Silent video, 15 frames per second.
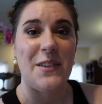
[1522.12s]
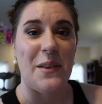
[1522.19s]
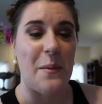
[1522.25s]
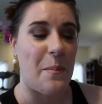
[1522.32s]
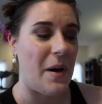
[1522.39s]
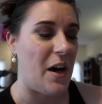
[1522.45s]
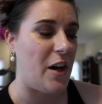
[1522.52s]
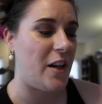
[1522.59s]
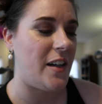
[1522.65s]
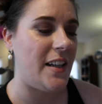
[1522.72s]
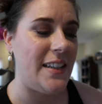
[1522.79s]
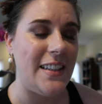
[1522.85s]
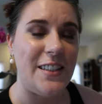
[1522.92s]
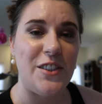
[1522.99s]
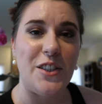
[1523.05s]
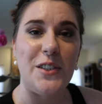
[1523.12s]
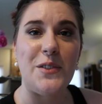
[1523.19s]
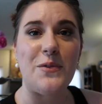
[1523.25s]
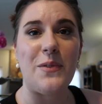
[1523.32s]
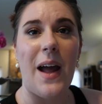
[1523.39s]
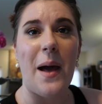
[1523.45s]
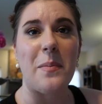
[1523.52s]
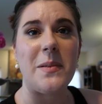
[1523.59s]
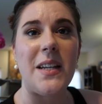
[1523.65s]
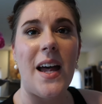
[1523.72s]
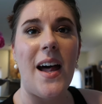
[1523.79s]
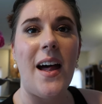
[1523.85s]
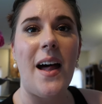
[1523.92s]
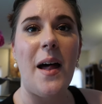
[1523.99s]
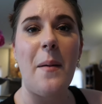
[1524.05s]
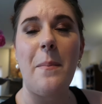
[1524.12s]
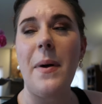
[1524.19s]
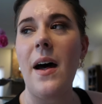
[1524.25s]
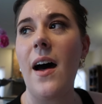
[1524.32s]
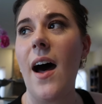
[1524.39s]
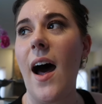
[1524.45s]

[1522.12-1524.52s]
So the party just wrapped up.